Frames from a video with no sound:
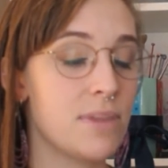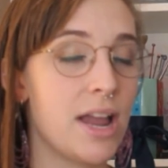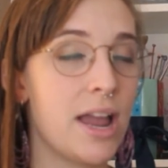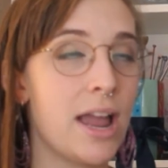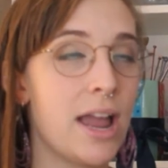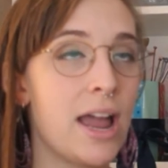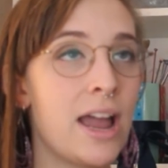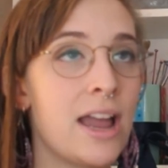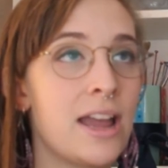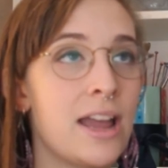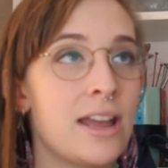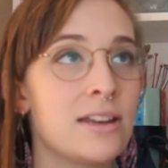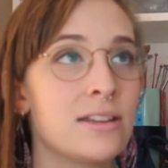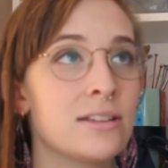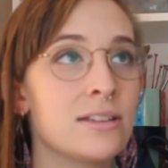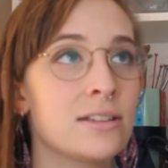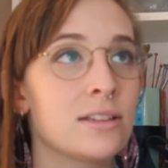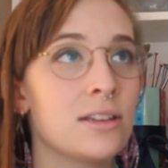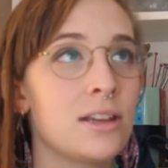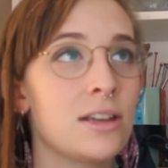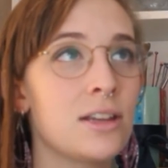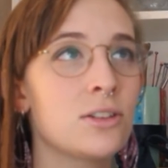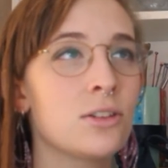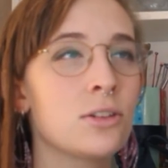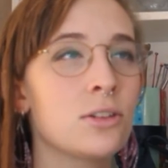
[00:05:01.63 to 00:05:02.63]
And
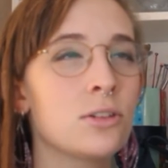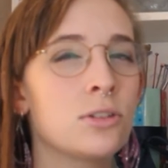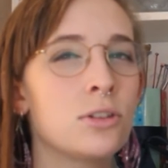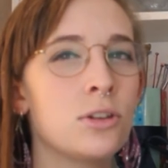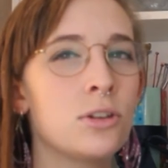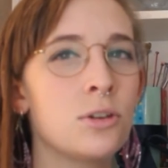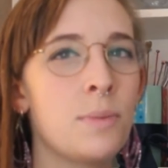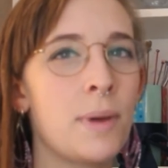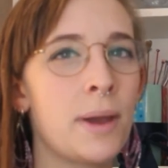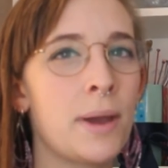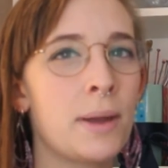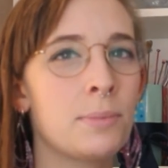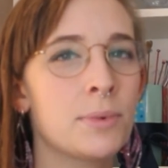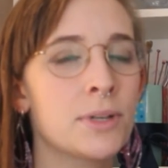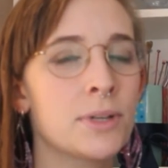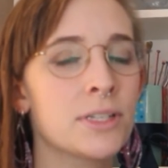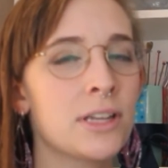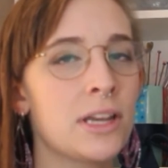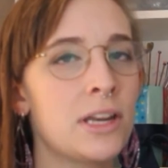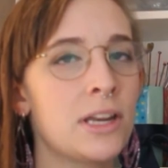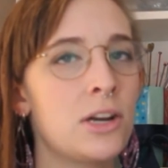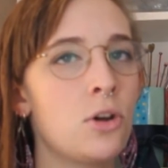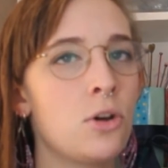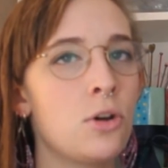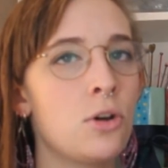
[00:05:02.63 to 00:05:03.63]
it's not too bad because
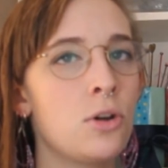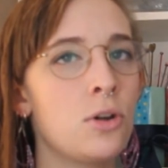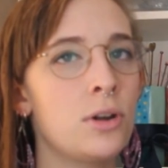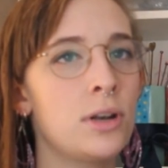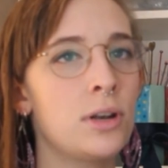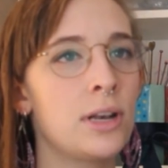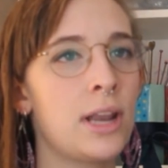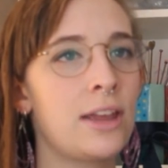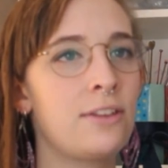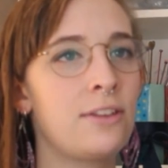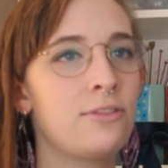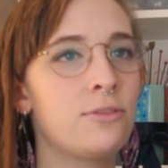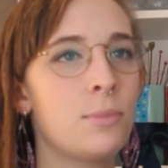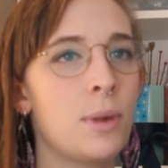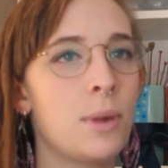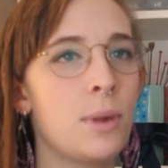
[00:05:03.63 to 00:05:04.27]
I know, like, for